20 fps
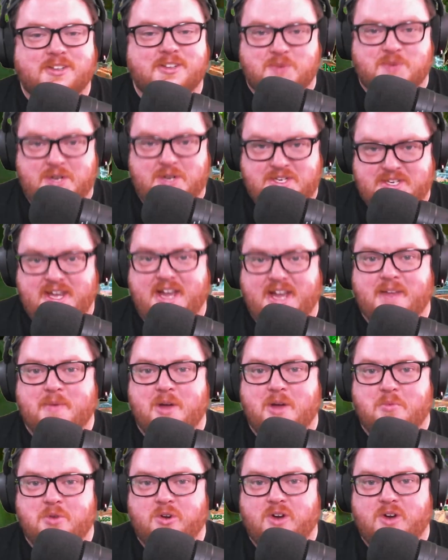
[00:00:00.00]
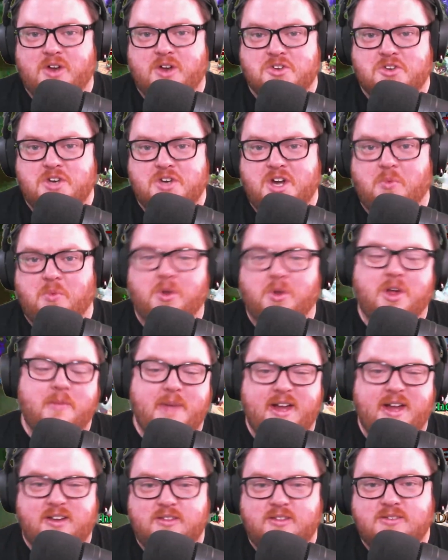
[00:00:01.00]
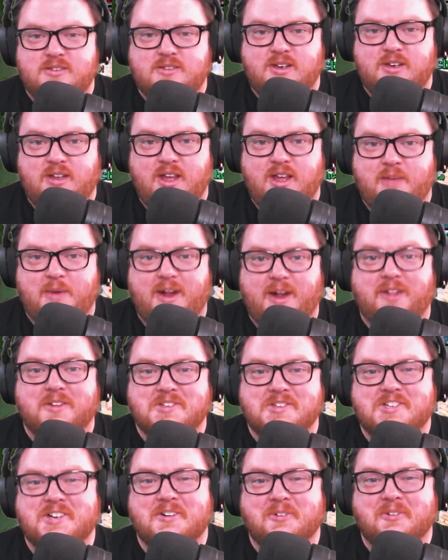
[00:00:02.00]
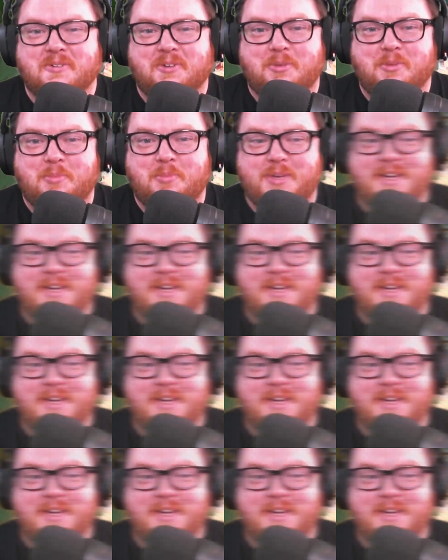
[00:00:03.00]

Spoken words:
ahead and talk about progression here, and we'll come back to these endgame islands here in a little bit.